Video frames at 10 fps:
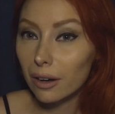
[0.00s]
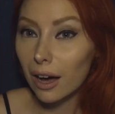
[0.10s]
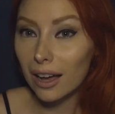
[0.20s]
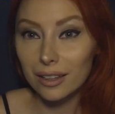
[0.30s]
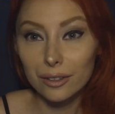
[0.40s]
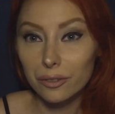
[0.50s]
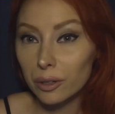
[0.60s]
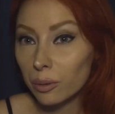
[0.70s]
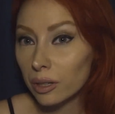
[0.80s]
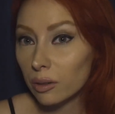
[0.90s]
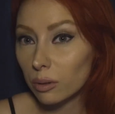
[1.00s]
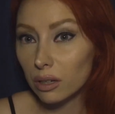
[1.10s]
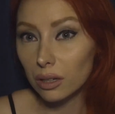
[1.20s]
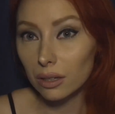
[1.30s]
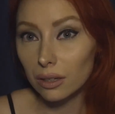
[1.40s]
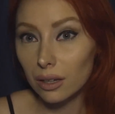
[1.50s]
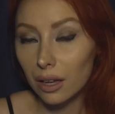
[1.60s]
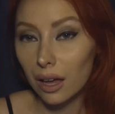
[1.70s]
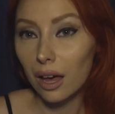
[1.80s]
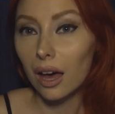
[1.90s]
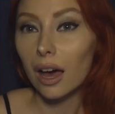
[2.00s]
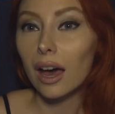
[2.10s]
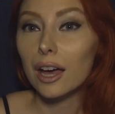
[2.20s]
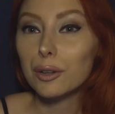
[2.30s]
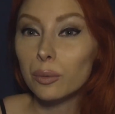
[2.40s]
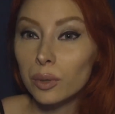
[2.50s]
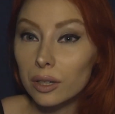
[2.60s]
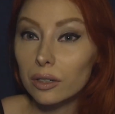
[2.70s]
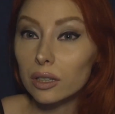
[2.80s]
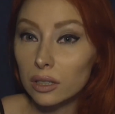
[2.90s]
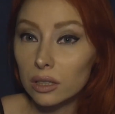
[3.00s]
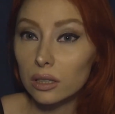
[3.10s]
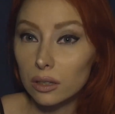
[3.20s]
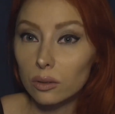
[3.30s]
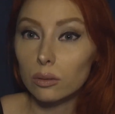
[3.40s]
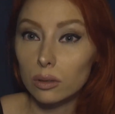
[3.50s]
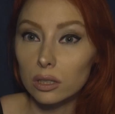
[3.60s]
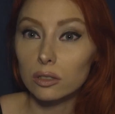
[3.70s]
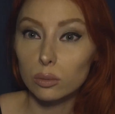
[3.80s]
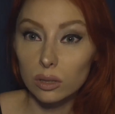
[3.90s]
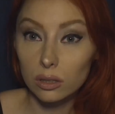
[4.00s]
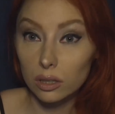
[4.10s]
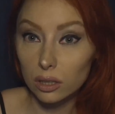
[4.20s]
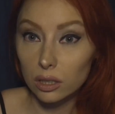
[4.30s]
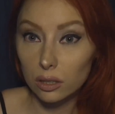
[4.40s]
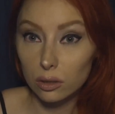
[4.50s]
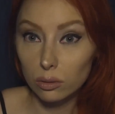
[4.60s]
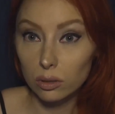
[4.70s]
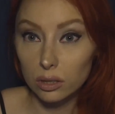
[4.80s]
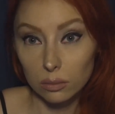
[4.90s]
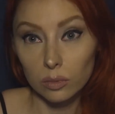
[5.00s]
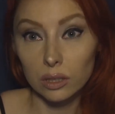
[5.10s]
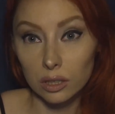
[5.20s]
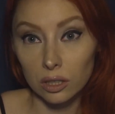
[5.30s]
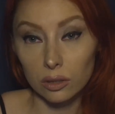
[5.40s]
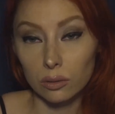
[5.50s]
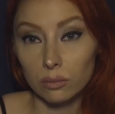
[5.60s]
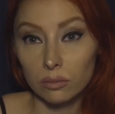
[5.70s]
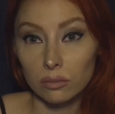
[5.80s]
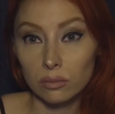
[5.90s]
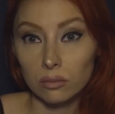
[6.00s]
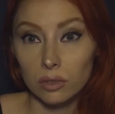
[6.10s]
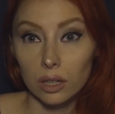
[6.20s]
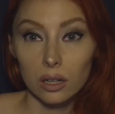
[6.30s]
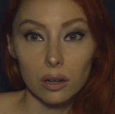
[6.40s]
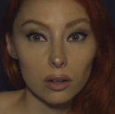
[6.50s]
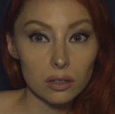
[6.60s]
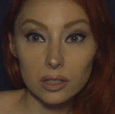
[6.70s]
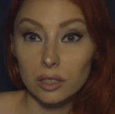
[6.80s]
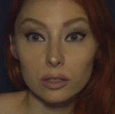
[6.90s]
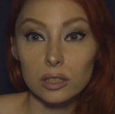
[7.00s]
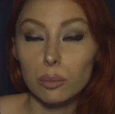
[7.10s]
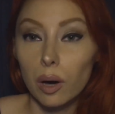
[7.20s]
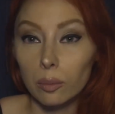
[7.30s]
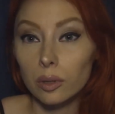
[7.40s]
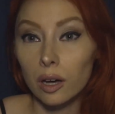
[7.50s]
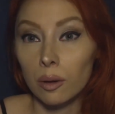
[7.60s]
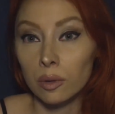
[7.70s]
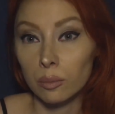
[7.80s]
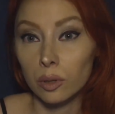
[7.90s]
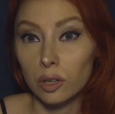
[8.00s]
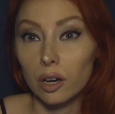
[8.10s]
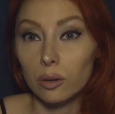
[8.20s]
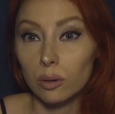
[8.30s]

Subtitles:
I love you anyway. And we are gonna get through this. We are gonna get through this, me and you. Seriously, pop a comment below.